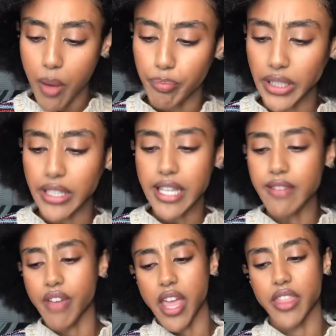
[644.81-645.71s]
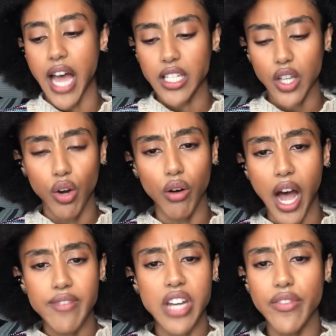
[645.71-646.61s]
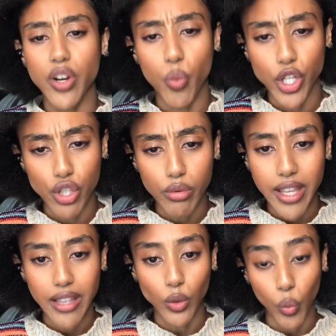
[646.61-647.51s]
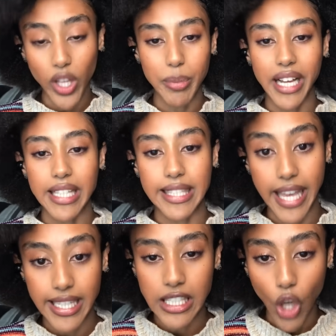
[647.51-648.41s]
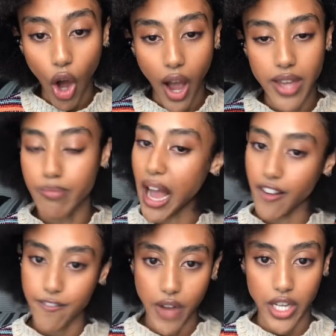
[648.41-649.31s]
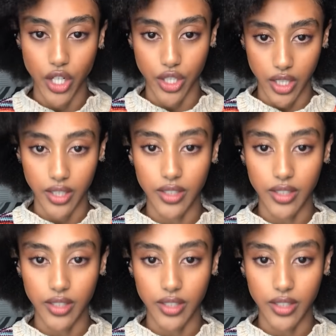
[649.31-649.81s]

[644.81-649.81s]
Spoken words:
believing that, oh, I've never wished you ill will because they saw it backfired.